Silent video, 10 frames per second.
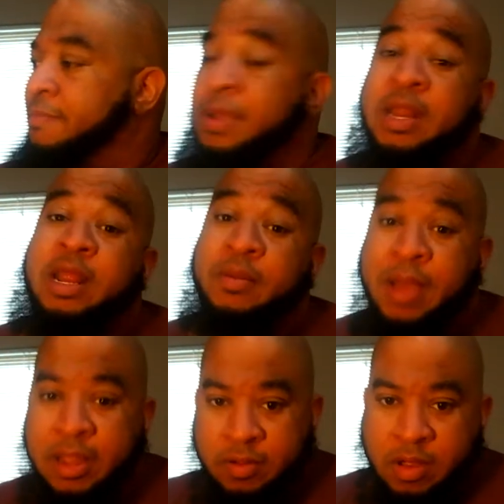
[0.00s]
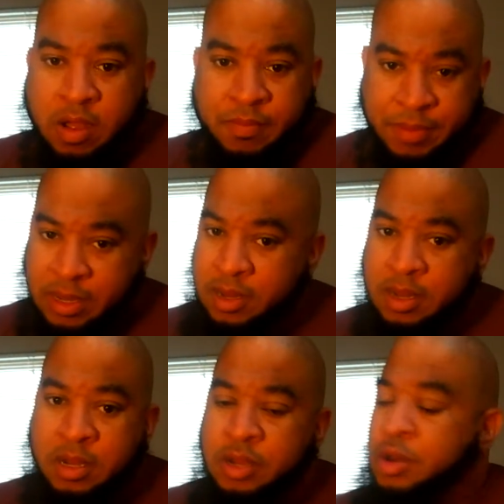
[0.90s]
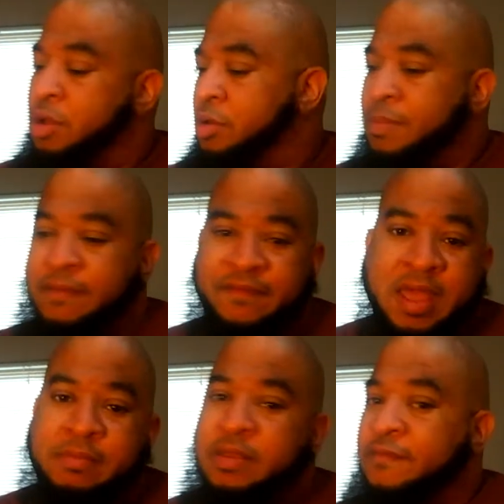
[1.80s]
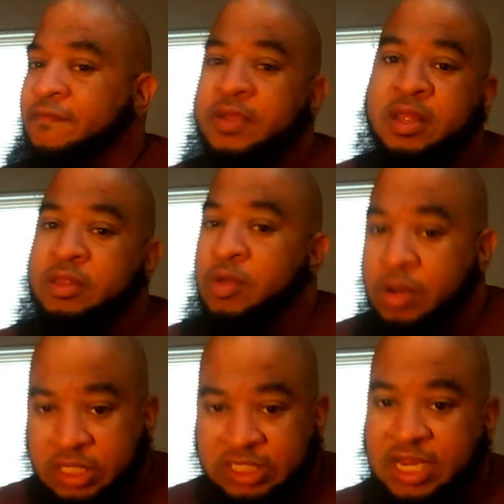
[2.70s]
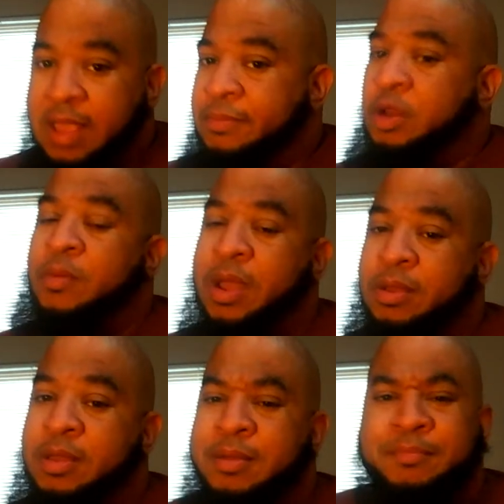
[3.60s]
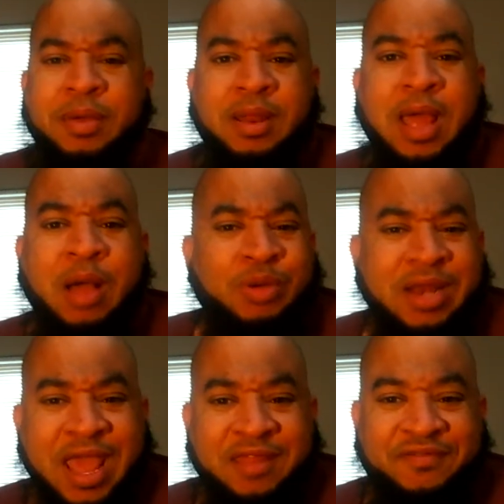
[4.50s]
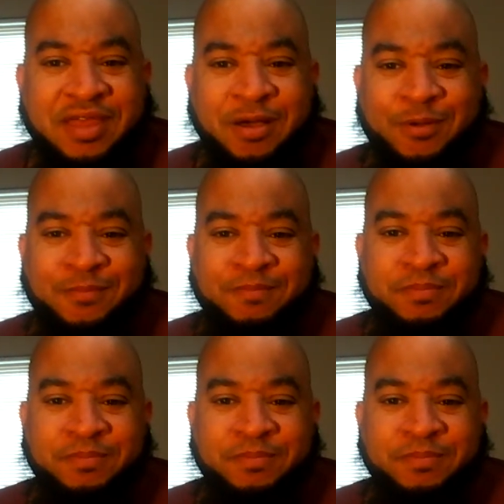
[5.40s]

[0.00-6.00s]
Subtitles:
man, ain't nobody going to help me. My family and friends don't understand me. Nobody. But I wouldn't ask for help.